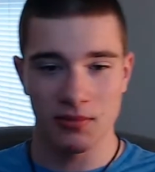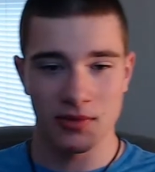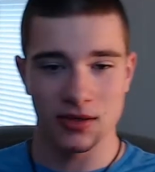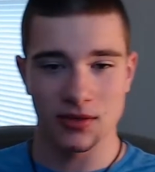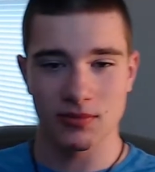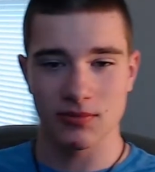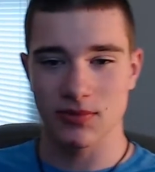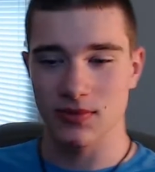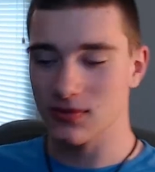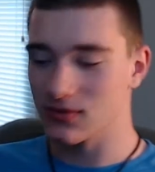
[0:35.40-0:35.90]

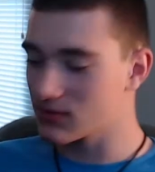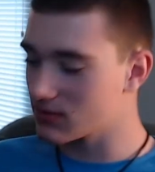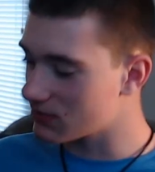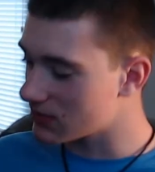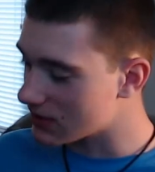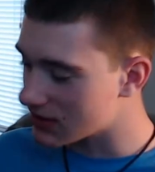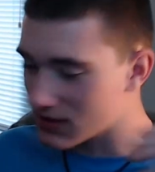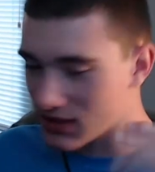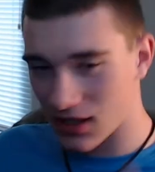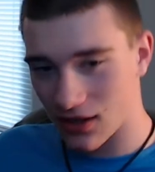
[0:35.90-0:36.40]
going to
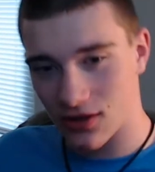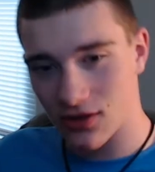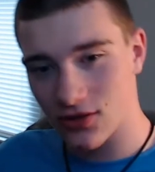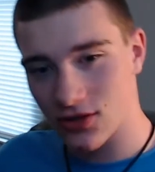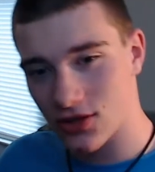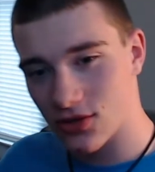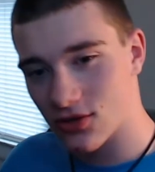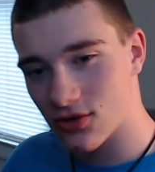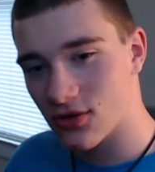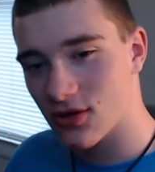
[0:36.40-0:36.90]
be telling
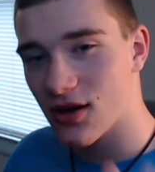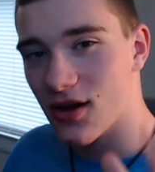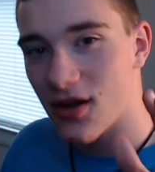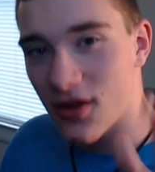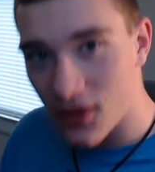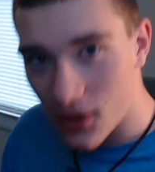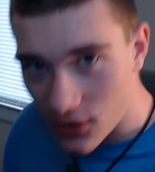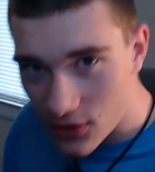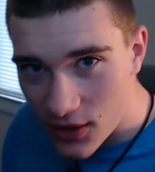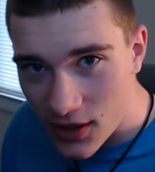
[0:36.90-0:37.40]
you
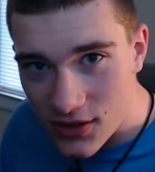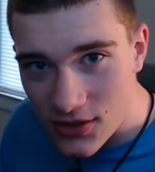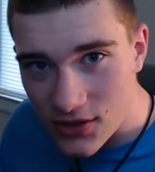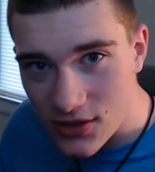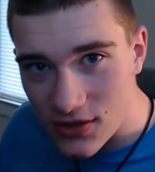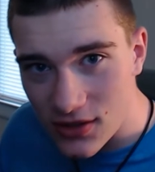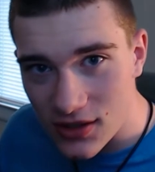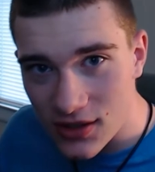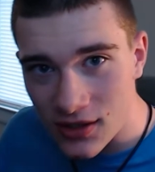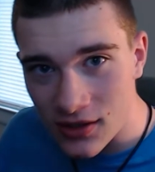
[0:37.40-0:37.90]
the things you
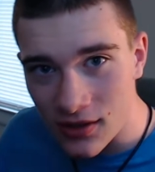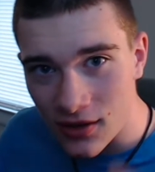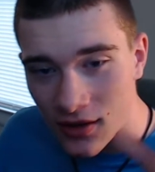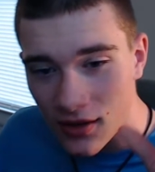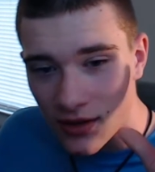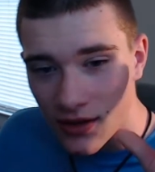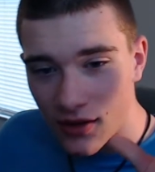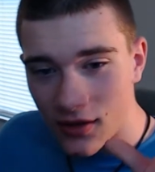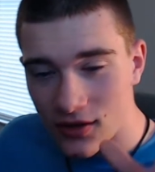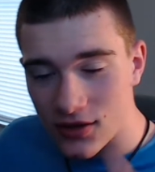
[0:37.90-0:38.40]
need
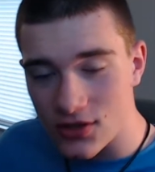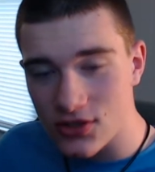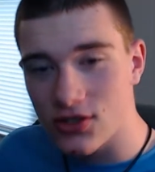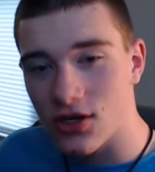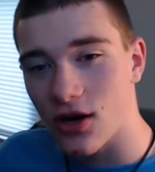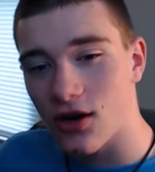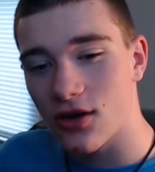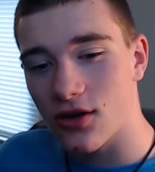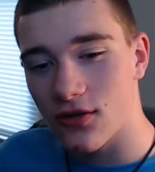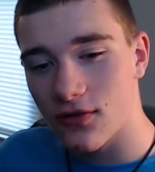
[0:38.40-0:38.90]
to
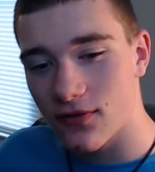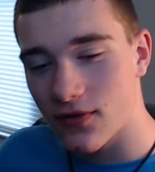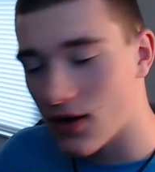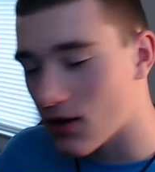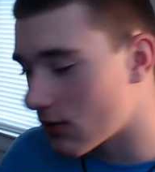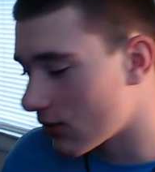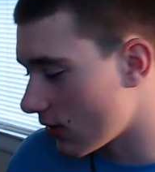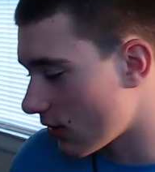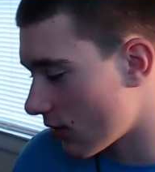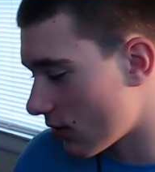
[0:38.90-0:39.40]
start your
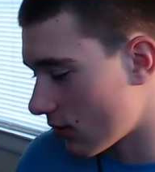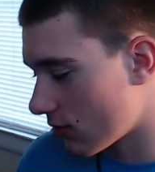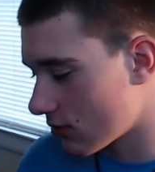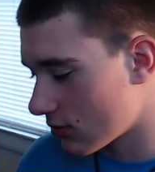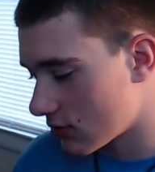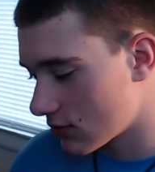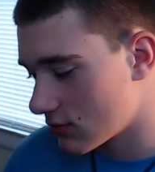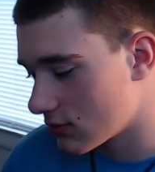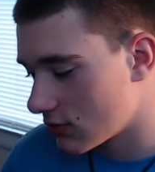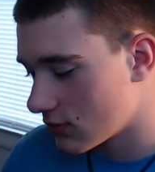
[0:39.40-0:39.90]
very own
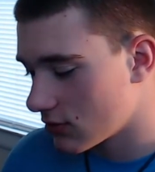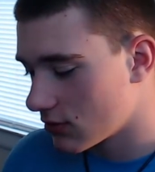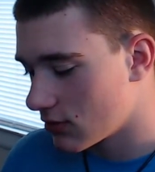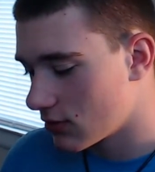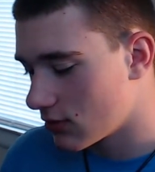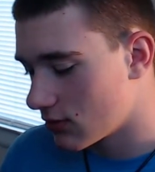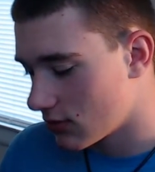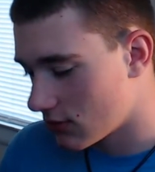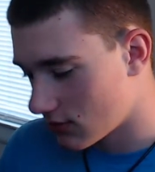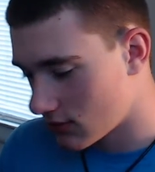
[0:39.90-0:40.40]

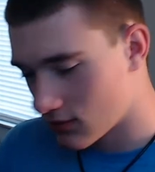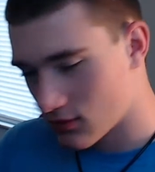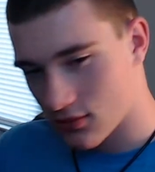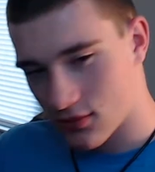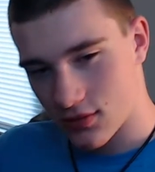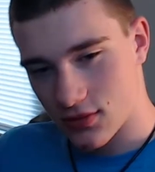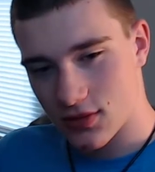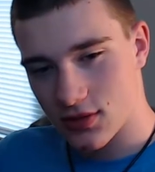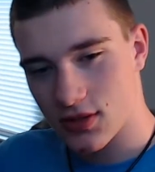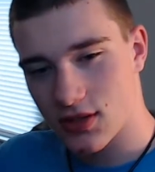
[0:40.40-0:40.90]

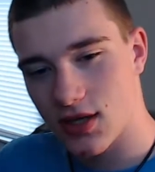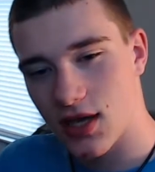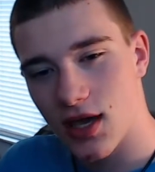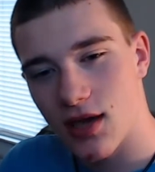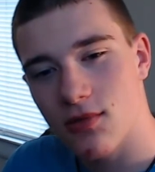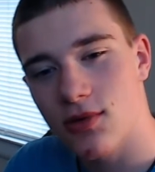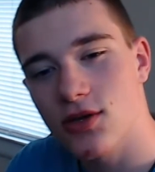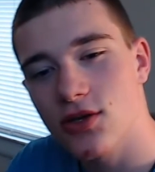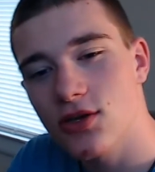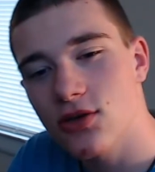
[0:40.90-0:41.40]

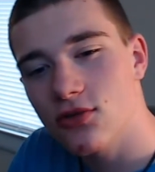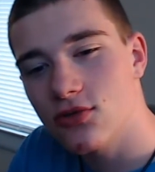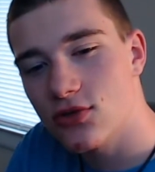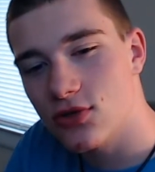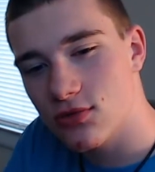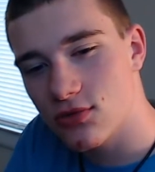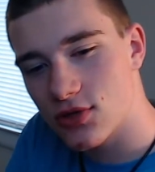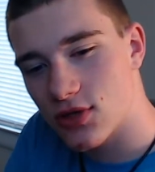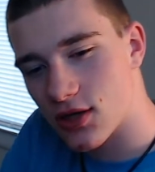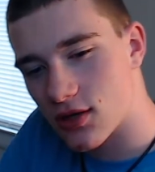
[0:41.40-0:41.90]
gaming
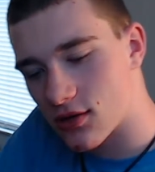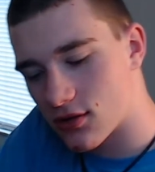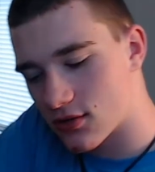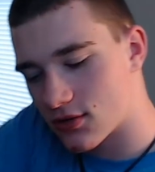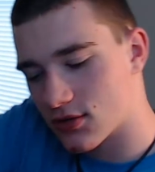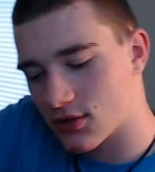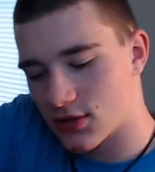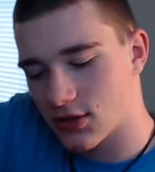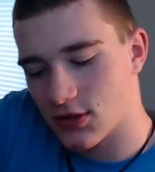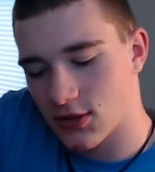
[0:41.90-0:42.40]
YouTube channel.
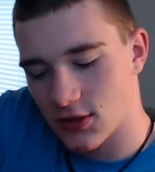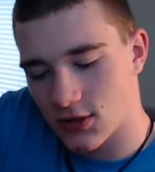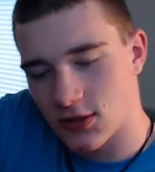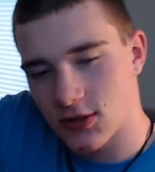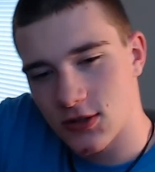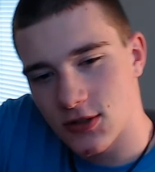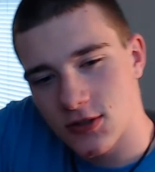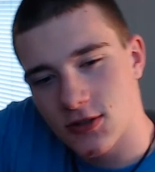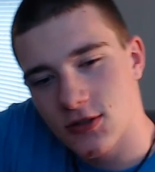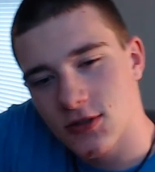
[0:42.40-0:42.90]

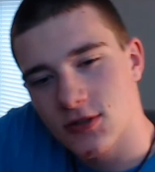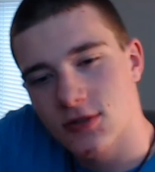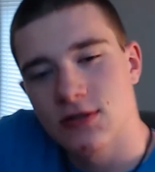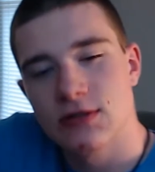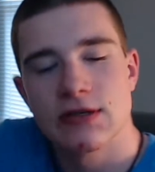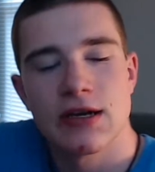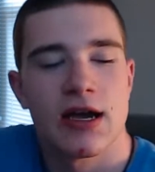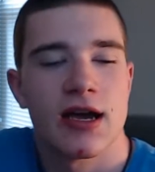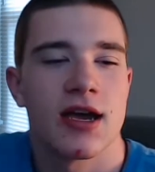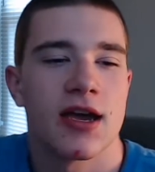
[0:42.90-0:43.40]

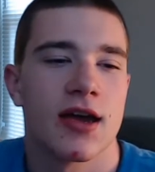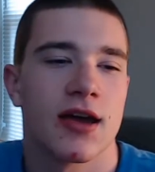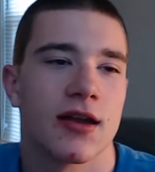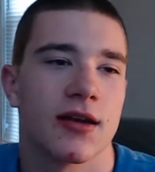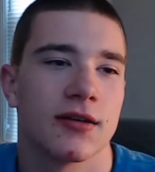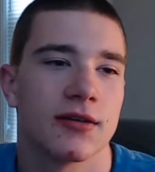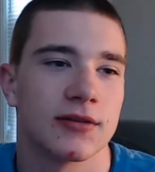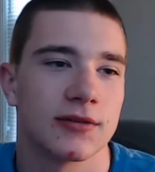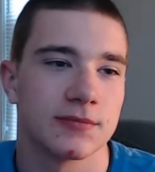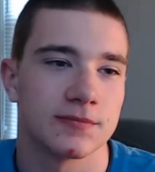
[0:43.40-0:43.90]

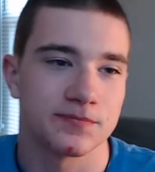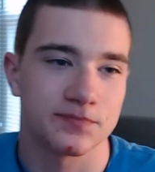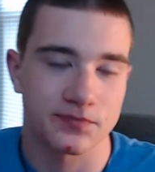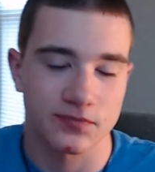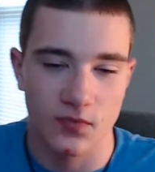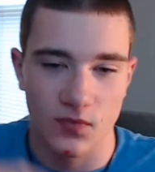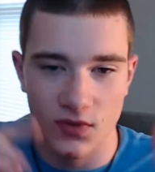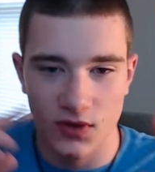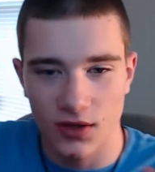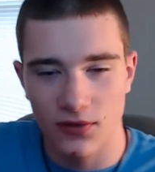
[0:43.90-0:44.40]
And
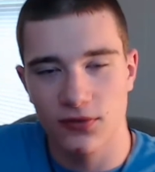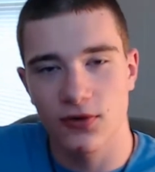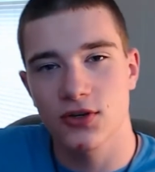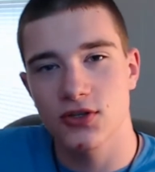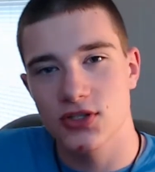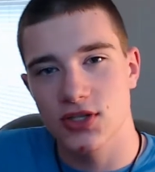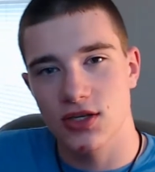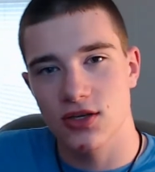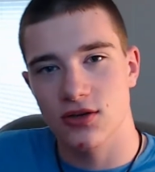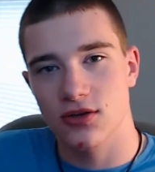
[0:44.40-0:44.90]
the
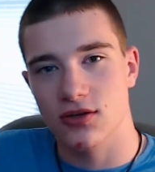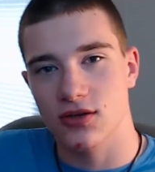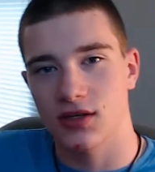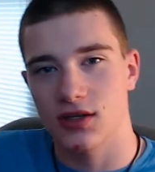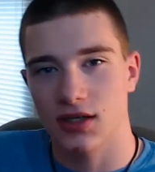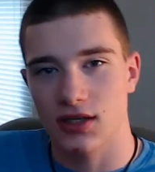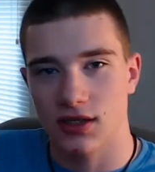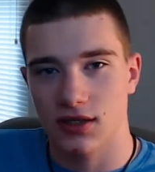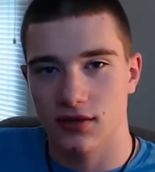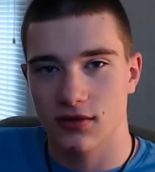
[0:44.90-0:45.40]
first thing you're going to
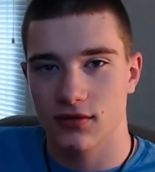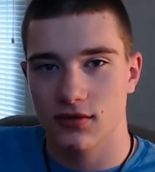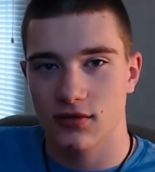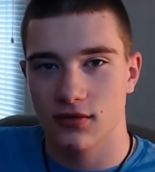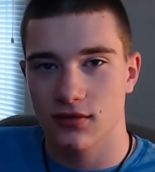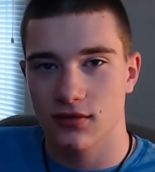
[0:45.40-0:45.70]
need